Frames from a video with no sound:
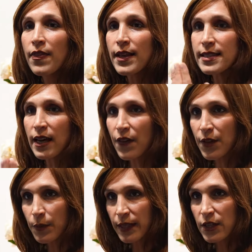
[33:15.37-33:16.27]
That's a
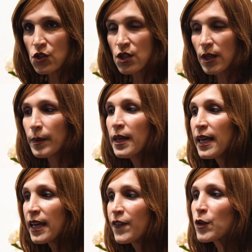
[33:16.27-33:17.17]
healthy relationship.
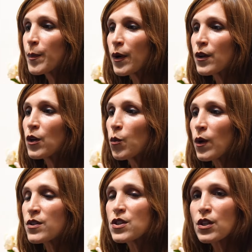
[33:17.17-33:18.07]
If your partner
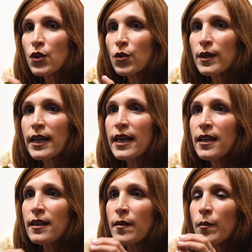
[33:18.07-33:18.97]
wants to
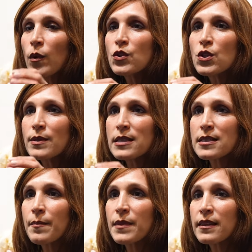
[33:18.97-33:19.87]
create and mold you into
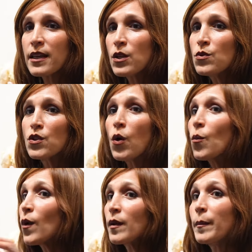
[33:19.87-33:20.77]
something that you
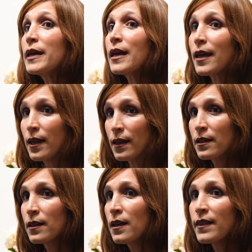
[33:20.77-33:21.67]
don't want to be,
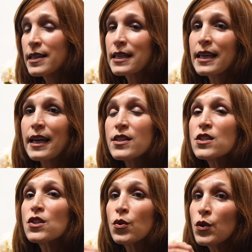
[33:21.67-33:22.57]
that's
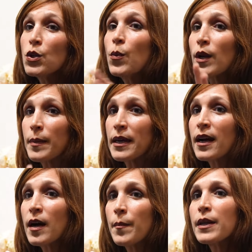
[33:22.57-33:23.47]
against who you want to
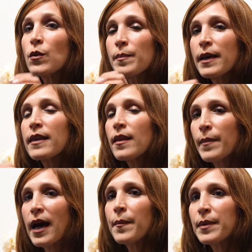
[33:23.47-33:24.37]
become, but it would make
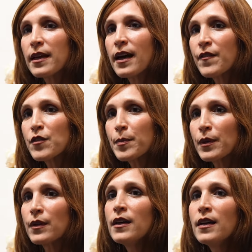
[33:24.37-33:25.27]
them happy and
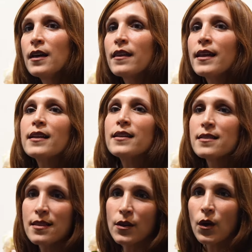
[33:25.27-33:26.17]
comfortable, that
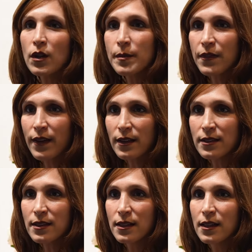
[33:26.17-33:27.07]
is the Golem
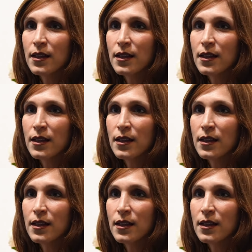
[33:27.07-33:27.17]
effect.